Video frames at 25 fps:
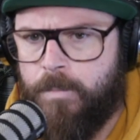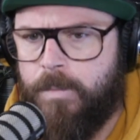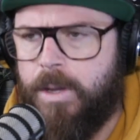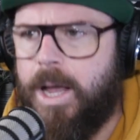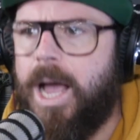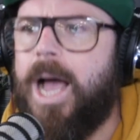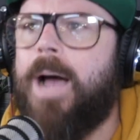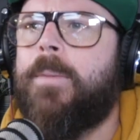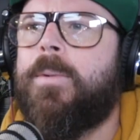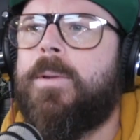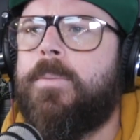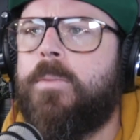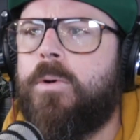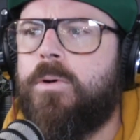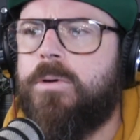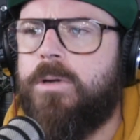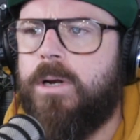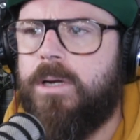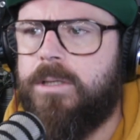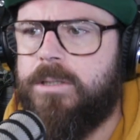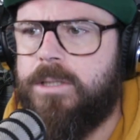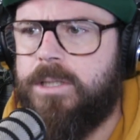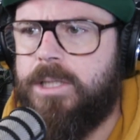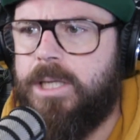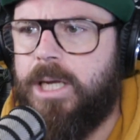How many more
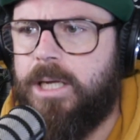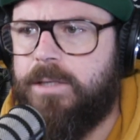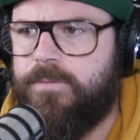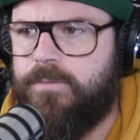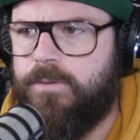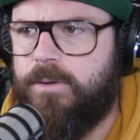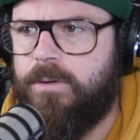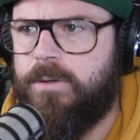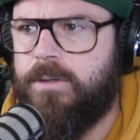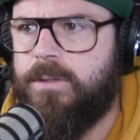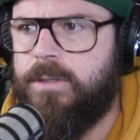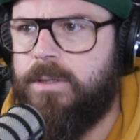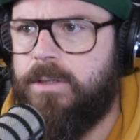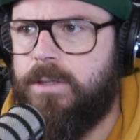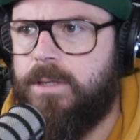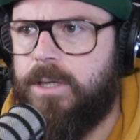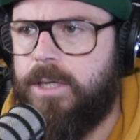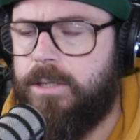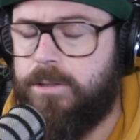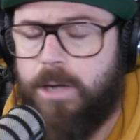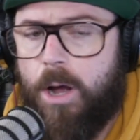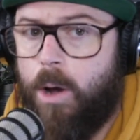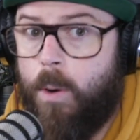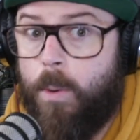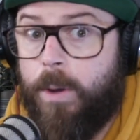dollars has he asked for? And he's
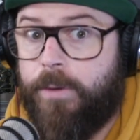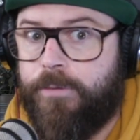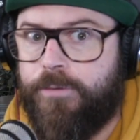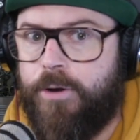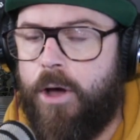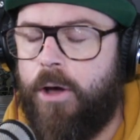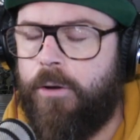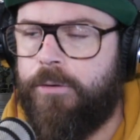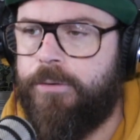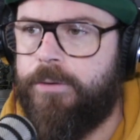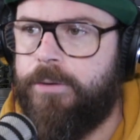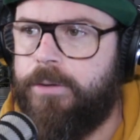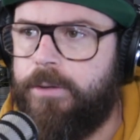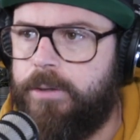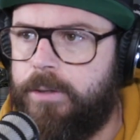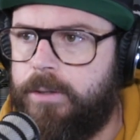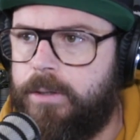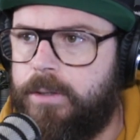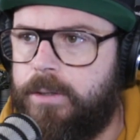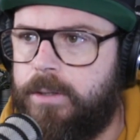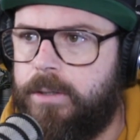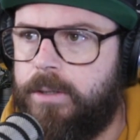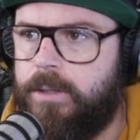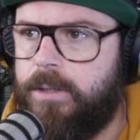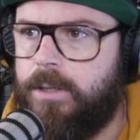like, oh, well, none.
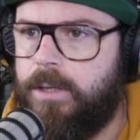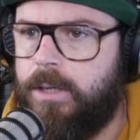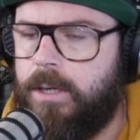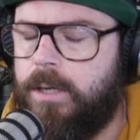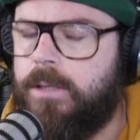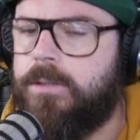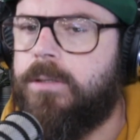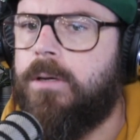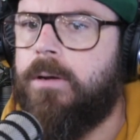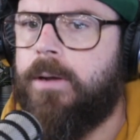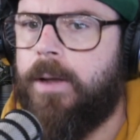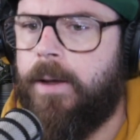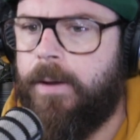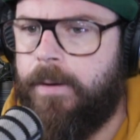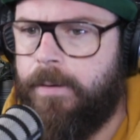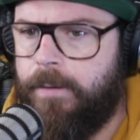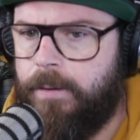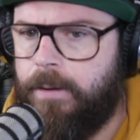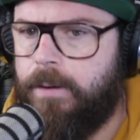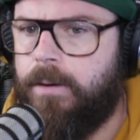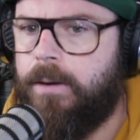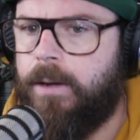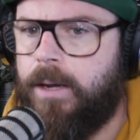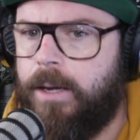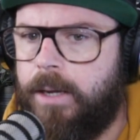He goes, okay.
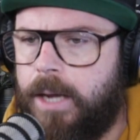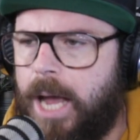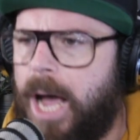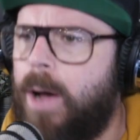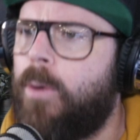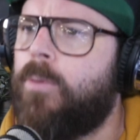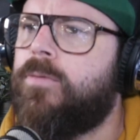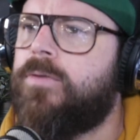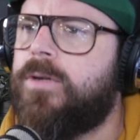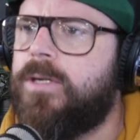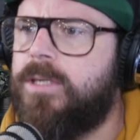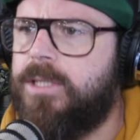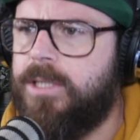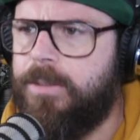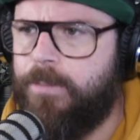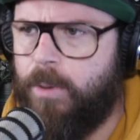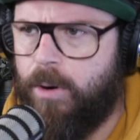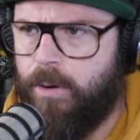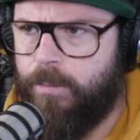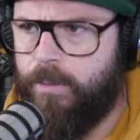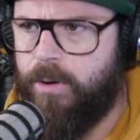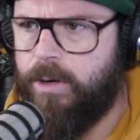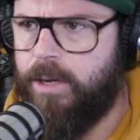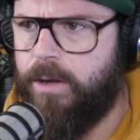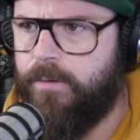How often does he borrow
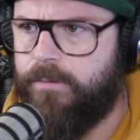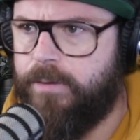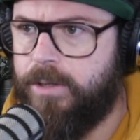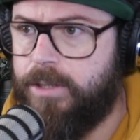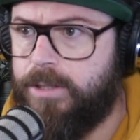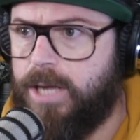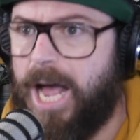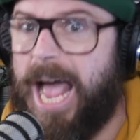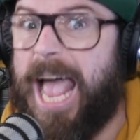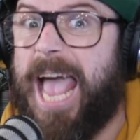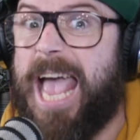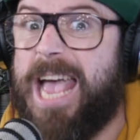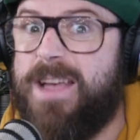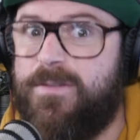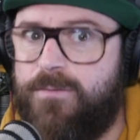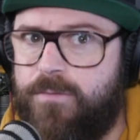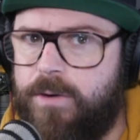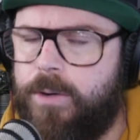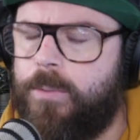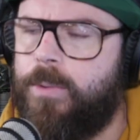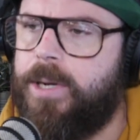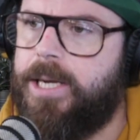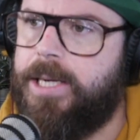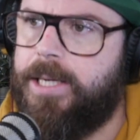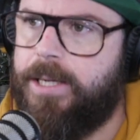money off you? He's like, every
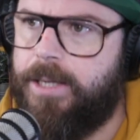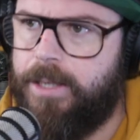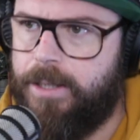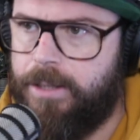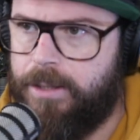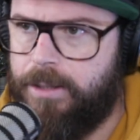week.